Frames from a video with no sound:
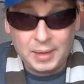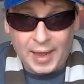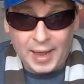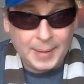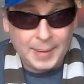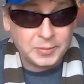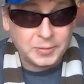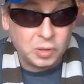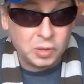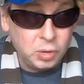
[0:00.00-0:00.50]

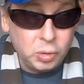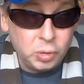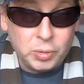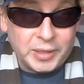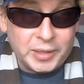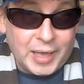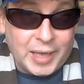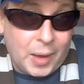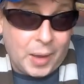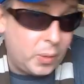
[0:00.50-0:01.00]

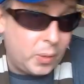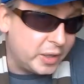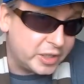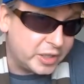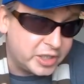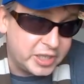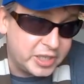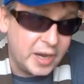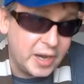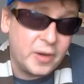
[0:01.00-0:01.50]
Absolutely, I want to
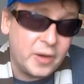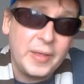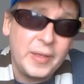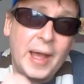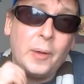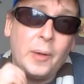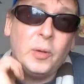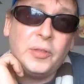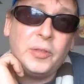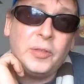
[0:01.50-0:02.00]
share
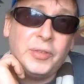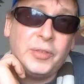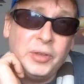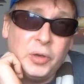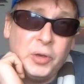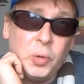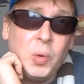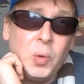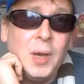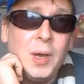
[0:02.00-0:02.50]
that with
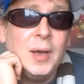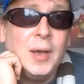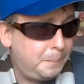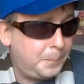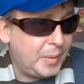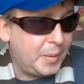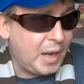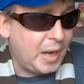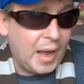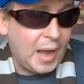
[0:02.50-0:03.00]
you.
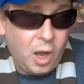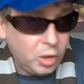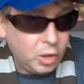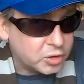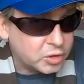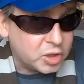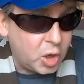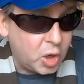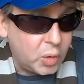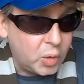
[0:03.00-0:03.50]
But I
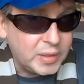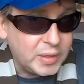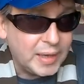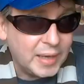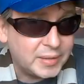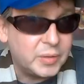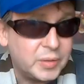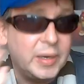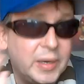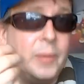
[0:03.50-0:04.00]
also,
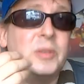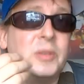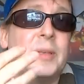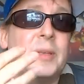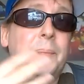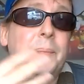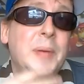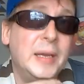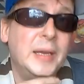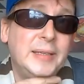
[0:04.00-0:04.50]
yesterday was a
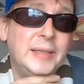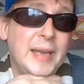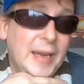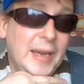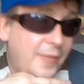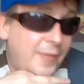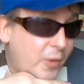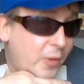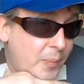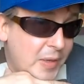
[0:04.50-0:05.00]
big
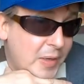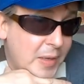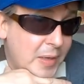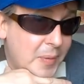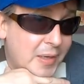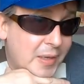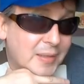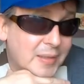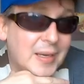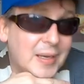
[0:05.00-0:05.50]
day for me
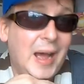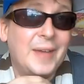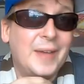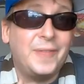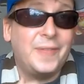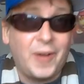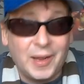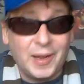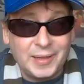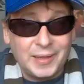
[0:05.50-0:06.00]
because I
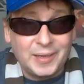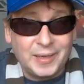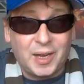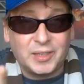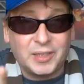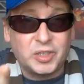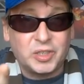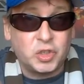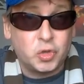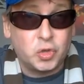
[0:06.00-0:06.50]
finally got to